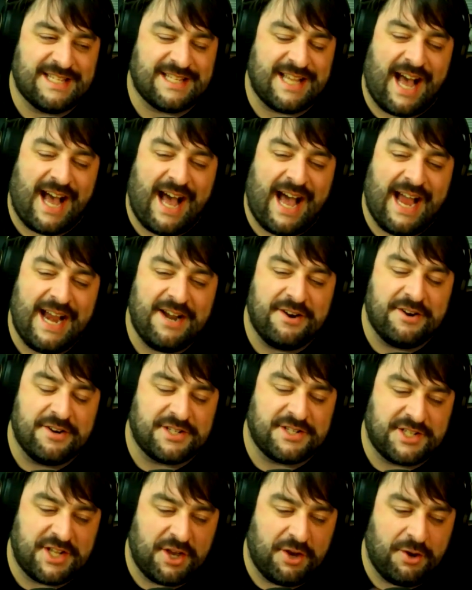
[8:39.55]
it's a
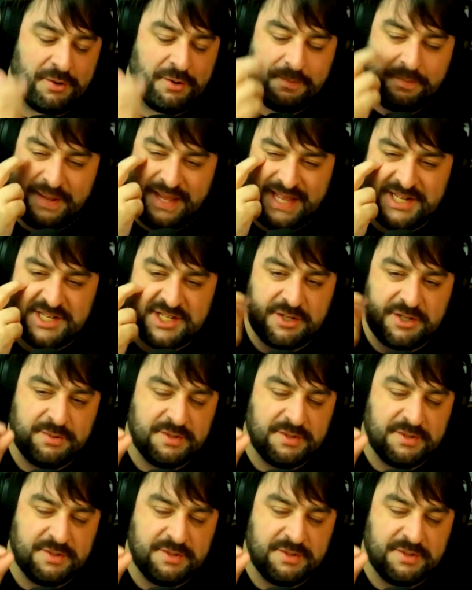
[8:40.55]
higher tone pitch